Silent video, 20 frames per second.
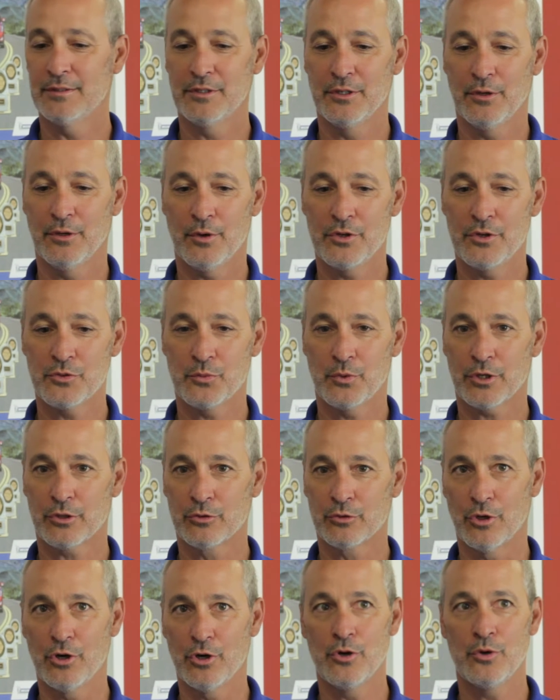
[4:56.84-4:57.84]
You always want
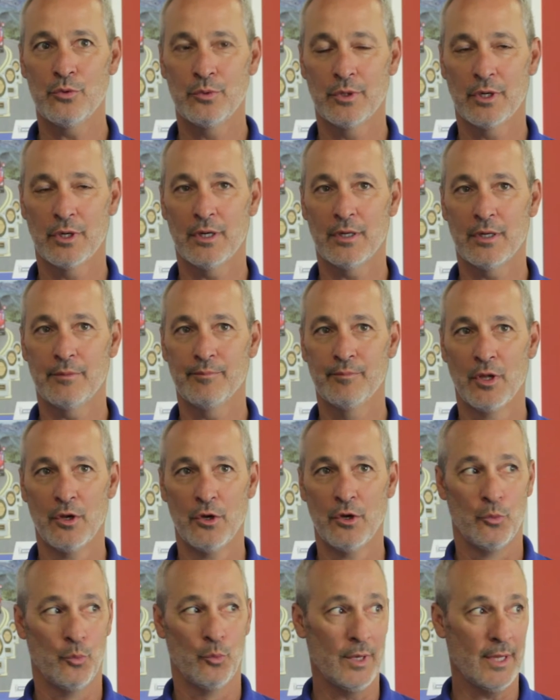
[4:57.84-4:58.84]
to grow.
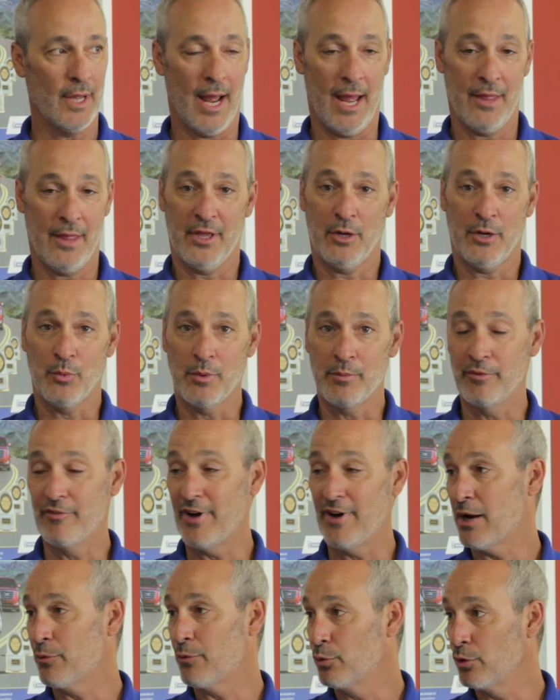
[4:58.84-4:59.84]
I think we
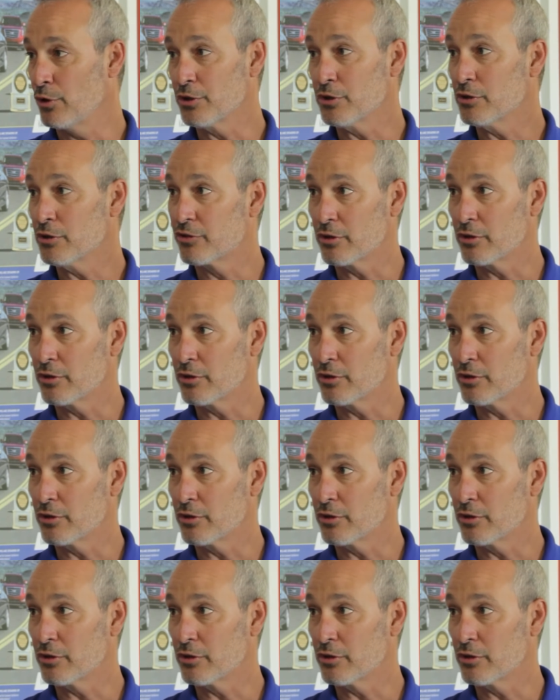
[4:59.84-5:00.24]
provide a really good